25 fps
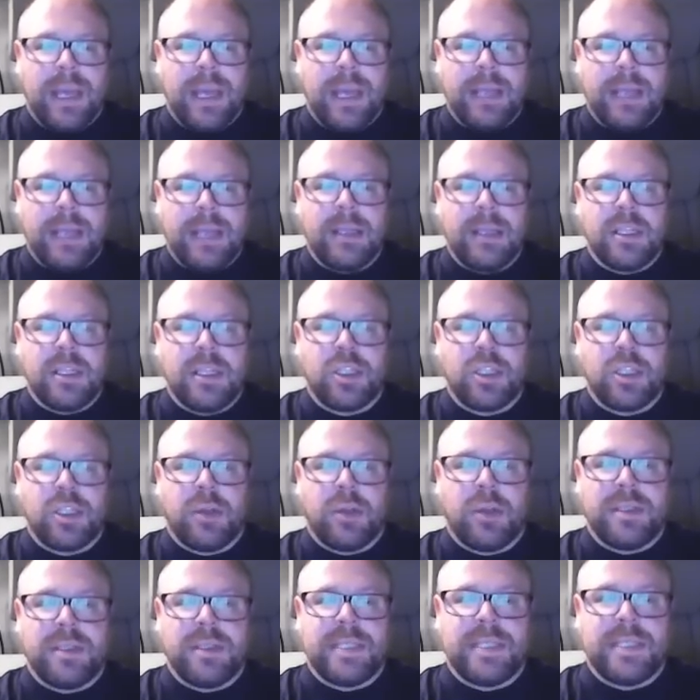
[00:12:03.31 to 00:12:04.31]
into the
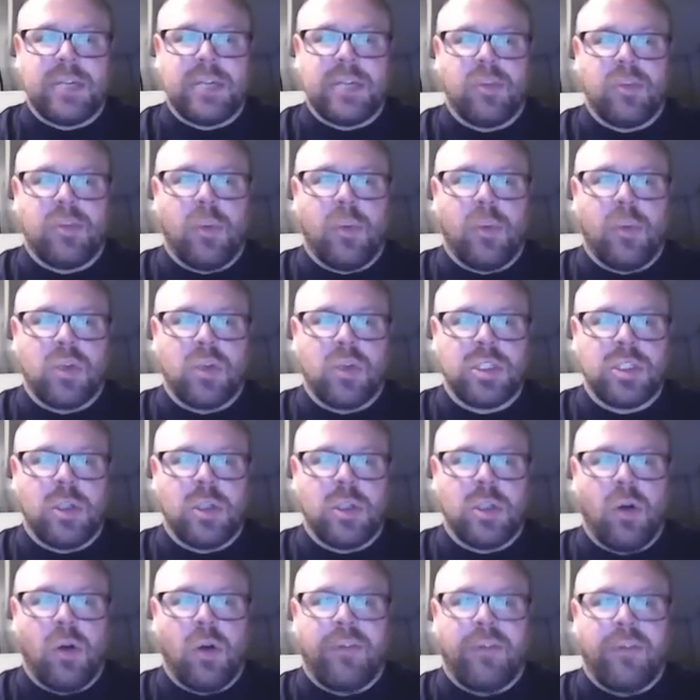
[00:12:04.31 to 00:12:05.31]
south and central
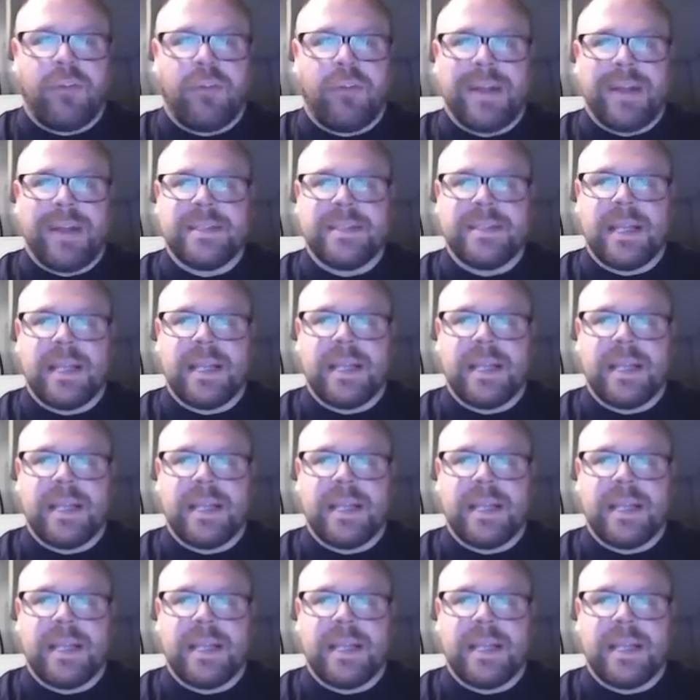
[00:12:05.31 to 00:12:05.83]
portion of France.